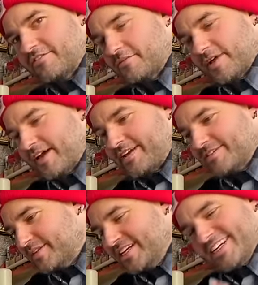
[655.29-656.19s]
from like
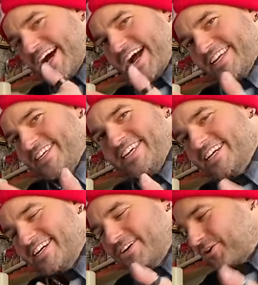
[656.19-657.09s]

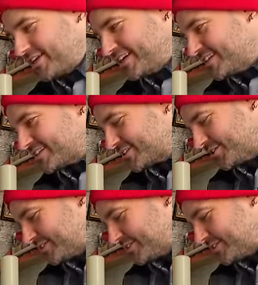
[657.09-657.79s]
Ikea or JYSK or